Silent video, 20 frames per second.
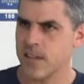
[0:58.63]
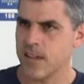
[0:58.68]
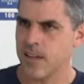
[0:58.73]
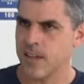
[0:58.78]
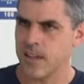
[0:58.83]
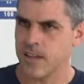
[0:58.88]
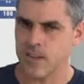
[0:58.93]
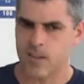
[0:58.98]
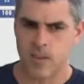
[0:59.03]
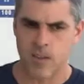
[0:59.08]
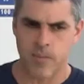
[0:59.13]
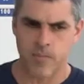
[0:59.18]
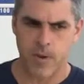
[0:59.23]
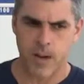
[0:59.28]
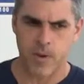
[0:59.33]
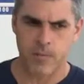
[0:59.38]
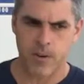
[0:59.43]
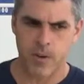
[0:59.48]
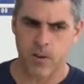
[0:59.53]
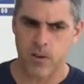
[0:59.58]
in the
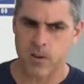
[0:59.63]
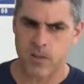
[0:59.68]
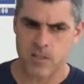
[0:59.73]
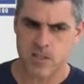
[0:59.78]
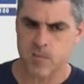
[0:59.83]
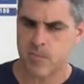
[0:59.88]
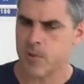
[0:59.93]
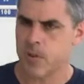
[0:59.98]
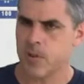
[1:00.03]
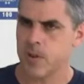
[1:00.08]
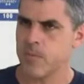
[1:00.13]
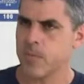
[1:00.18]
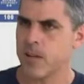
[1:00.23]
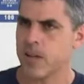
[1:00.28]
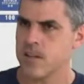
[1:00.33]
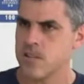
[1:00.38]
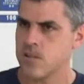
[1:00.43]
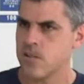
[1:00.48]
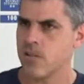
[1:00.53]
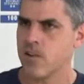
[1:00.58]
Miami arts community
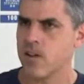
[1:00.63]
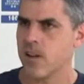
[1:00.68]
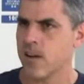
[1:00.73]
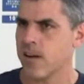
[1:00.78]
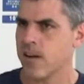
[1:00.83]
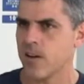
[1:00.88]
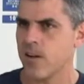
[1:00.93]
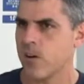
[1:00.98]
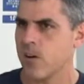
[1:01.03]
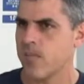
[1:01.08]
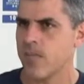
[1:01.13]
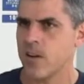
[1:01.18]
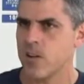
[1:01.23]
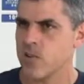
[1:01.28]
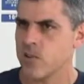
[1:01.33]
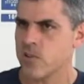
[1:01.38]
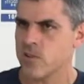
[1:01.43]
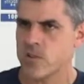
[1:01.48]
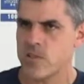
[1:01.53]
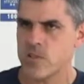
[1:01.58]
because they're not art
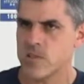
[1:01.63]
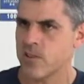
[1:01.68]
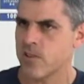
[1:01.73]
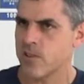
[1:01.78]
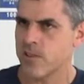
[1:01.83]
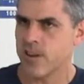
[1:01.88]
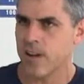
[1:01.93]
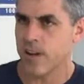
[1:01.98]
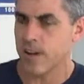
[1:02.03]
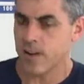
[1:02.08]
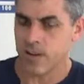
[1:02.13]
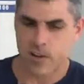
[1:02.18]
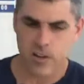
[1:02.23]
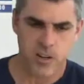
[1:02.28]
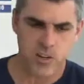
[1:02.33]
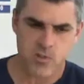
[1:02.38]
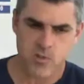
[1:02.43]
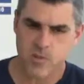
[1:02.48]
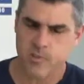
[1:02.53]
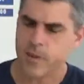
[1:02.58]
majors, they're not art
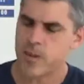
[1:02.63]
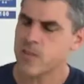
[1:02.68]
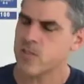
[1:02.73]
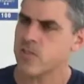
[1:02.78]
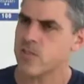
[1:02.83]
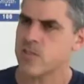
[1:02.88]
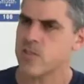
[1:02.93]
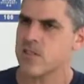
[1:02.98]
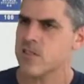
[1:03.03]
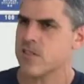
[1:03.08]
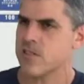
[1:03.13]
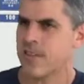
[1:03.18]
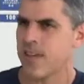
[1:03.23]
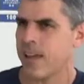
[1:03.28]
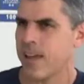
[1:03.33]
history majors,